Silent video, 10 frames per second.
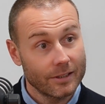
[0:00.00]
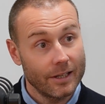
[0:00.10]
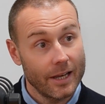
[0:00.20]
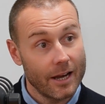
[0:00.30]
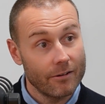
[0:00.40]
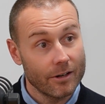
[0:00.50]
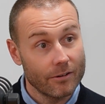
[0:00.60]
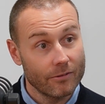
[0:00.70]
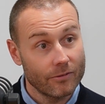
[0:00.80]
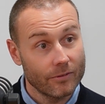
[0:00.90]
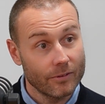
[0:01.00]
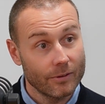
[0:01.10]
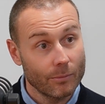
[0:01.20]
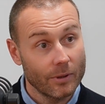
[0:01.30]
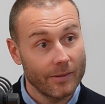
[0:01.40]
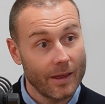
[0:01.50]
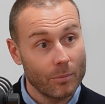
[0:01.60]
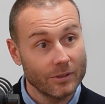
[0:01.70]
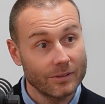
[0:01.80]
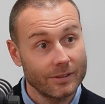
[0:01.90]
key area of within their
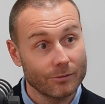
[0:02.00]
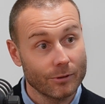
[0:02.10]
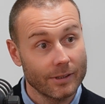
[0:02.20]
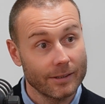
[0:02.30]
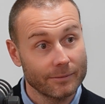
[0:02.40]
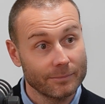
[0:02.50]
businesses, really.